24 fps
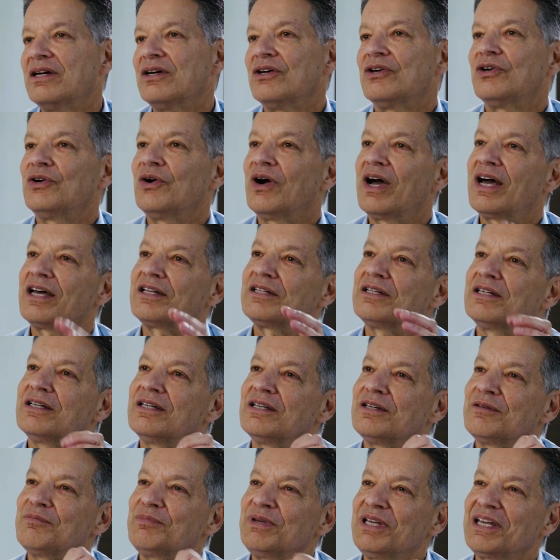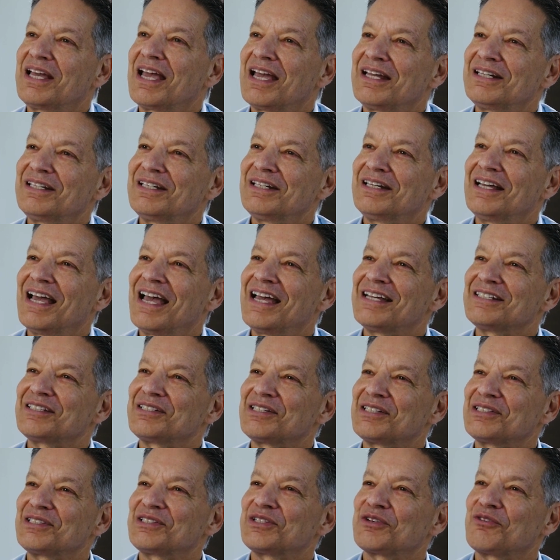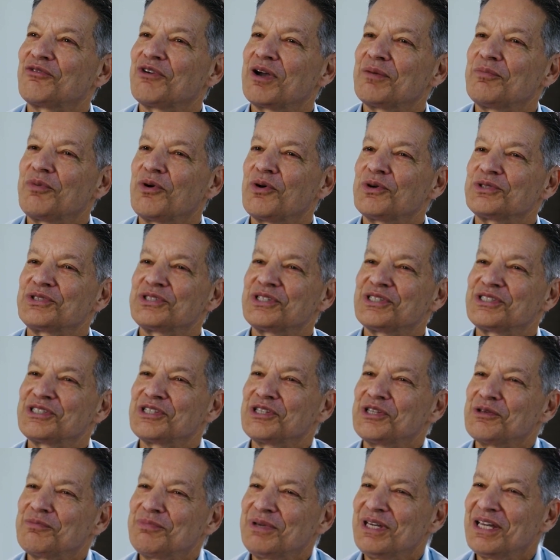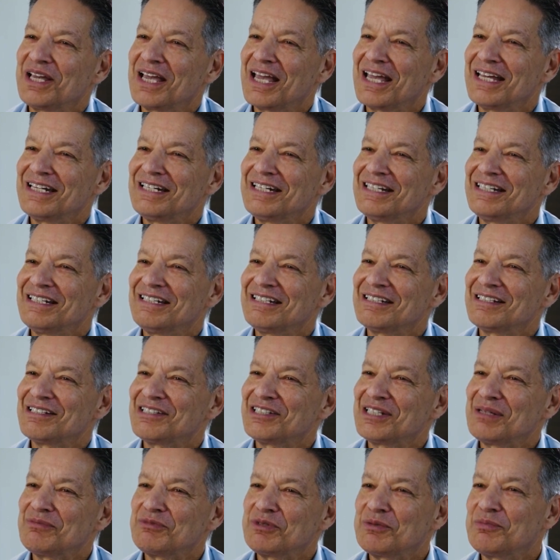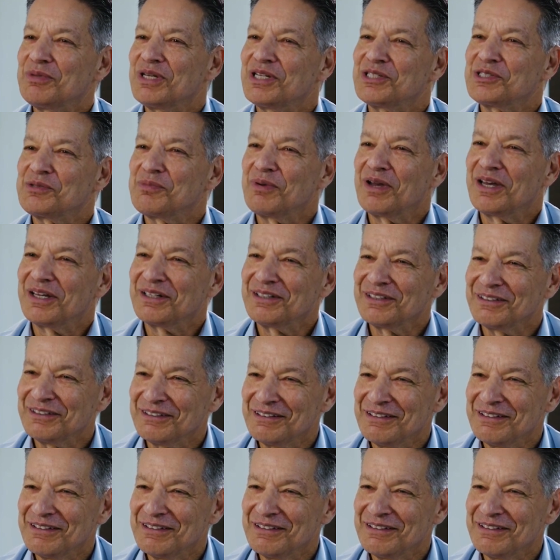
who had PKD and cystic fibrosis, and the PKD didn't seem to be as bad.